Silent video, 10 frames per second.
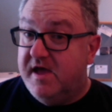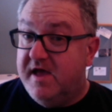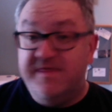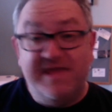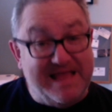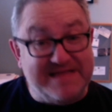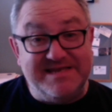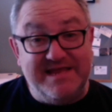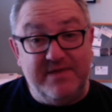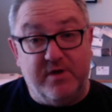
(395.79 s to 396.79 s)
and the
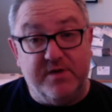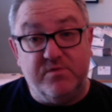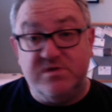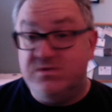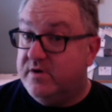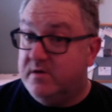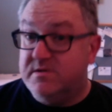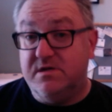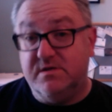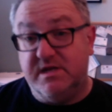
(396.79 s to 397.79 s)
XT1 was what I
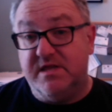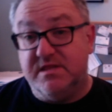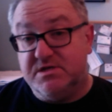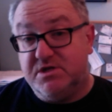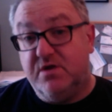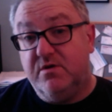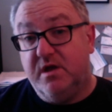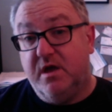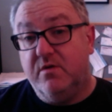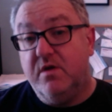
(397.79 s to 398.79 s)
was using in the
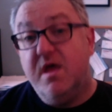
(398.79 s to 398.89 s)
studio